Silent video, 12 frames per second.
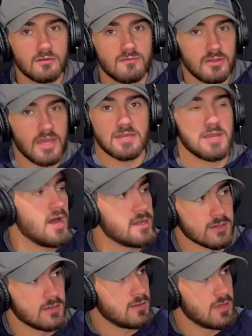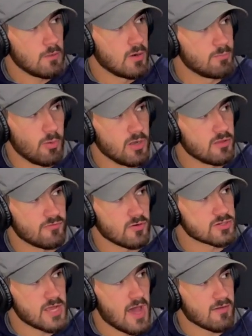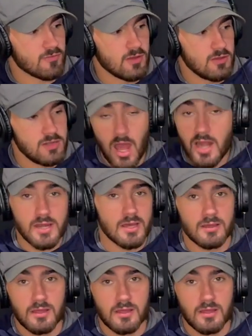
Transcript: Philly had none at one point in the first half. None.